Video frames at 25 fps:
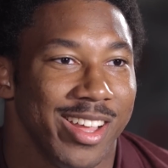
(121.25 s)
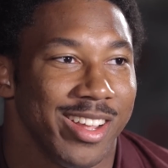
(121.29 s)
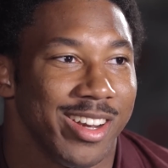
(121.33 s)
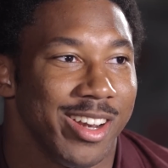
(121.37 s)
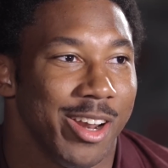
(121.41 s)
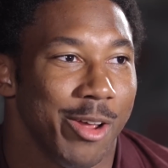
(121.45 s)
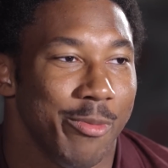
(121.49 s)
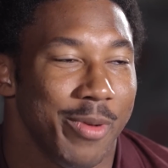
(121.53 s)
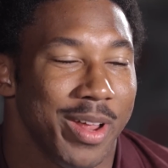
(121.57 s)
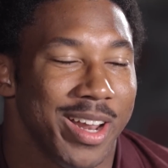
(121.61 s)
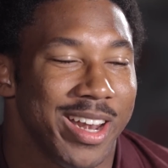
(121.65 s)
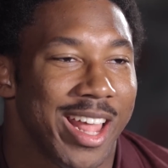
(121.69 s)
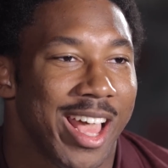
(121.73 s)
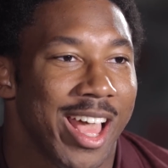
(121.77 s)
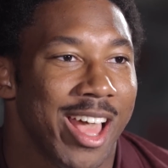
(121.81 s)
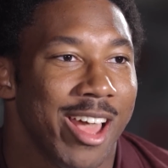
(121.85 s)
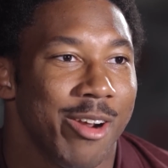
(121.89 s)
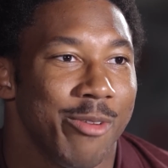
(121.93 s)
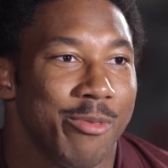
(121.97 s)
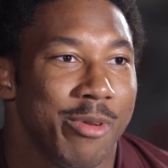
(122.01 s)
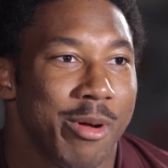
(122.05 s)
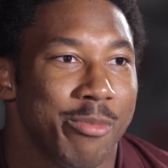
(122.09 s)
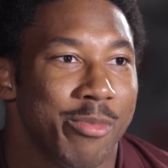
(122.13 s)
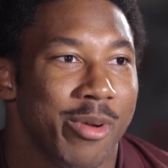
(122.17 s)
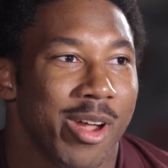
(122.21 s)
you know, my dad
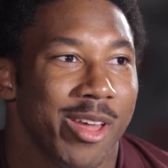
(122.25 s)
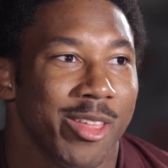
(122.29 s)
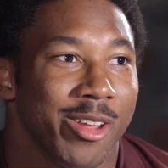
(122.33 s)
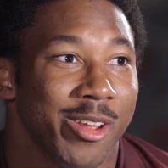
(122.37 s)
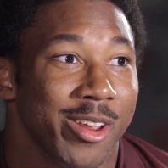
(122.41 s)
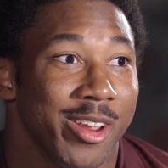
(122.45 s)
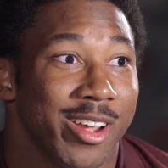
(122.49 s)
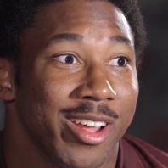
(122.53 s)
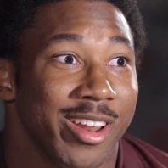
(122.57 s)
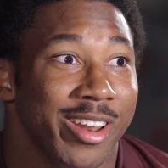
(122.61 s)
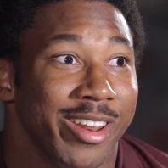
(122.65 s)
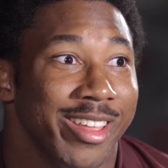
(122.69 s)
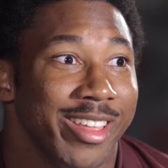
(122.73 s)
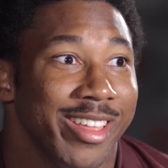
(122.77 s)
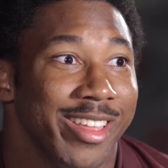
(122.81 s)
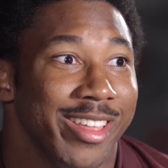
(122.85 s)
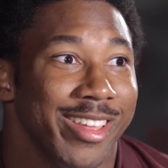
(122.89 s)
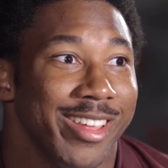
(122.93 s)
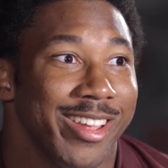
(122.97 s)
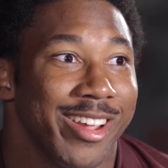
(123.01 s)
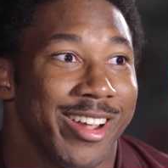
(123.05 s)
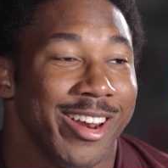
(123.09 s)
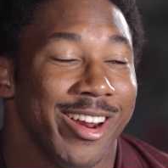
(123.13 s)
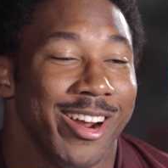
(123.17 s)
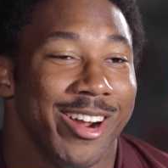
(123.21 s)
or my brother. You're gonna
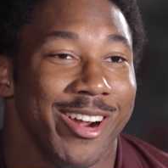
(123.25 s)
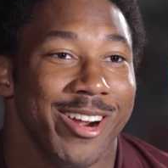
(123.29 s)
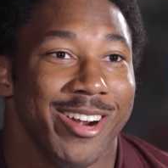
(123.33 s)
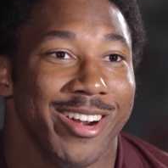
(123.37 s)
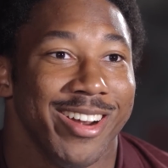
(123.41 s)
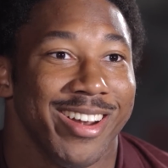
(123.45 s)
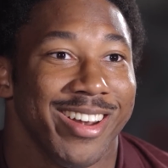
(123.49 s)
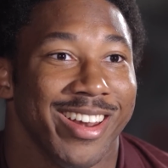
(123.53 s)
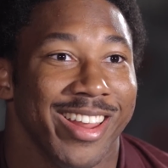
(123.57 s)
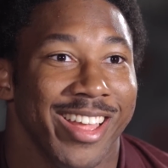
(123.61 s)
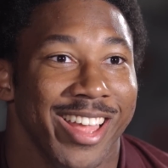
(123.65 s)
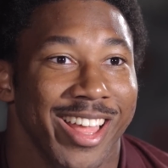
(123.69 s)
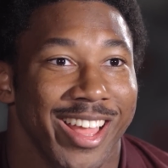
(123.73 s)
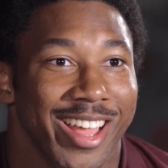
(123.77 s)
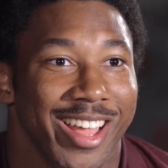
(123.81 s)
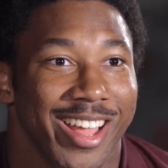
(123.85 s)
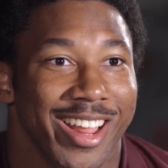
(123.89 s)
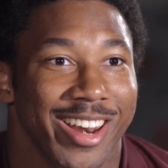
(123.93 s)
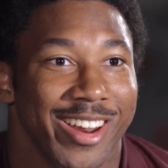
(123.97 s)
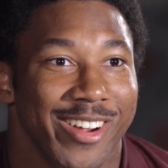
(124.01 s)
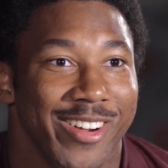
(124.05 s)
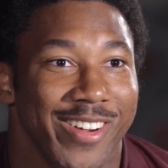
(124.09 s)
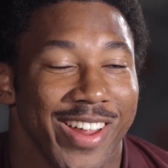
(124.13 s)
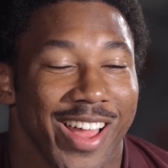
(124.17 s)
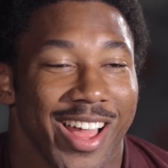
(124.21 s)
earn,
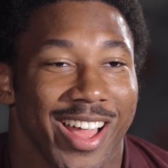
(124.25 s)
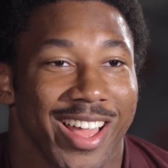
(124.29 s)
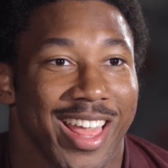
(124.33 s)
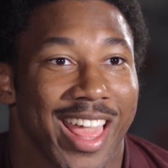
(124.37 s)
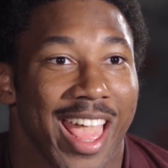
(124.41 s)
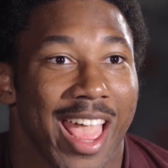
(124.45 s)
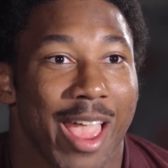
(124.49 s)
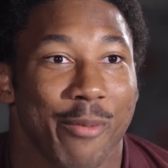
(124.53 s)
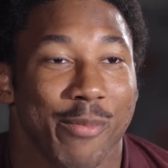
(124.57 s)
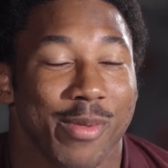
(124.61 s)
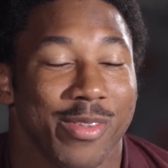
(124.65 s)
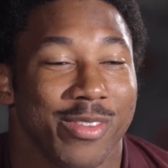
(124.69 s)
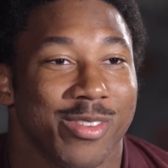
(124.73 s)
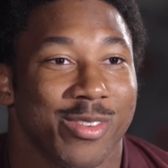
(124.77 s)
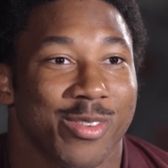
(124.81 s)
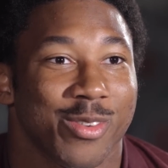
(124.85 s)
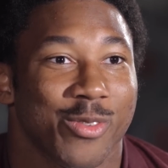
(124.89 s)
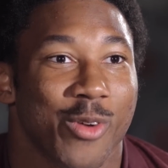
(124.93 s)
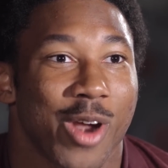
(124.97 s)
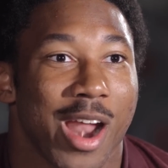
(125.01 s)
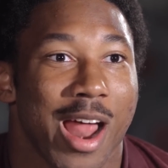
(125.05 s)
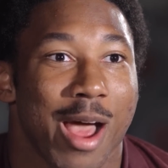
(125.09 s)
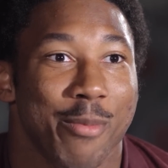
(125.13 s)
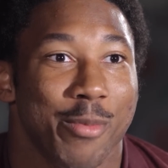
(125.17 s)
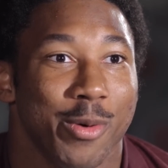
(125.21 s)
you know, a game in
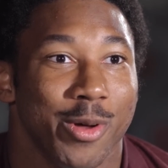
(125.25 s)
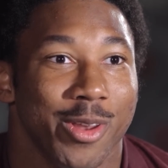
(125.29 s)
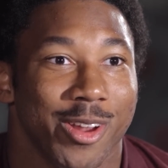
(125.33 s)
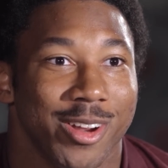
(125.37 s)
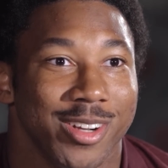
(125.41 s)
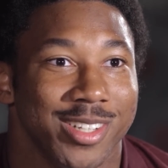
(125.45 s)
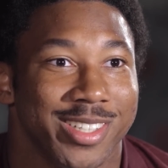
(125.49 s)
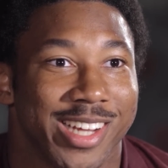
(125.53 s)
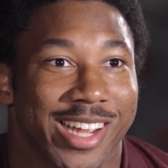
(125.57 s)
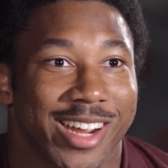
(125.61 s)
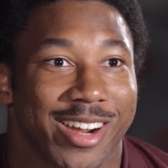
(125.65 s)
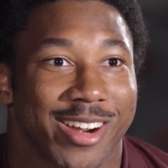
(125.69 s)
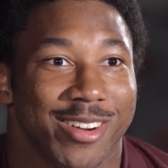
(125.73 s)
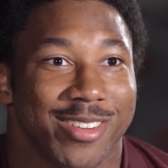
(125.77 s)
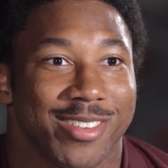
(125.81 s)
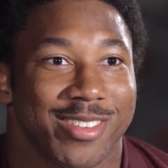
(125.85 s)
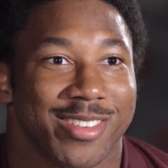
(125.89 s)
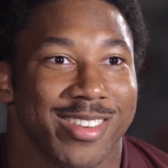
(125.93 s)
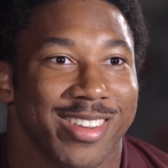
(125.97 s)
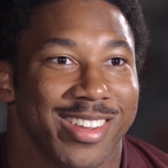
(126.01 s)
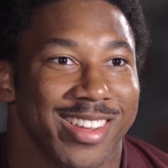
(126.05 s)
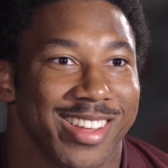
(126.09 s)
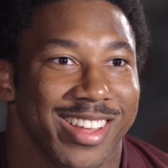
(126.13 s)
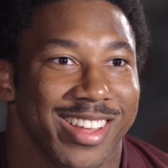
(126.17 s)
Scrabble or checkers.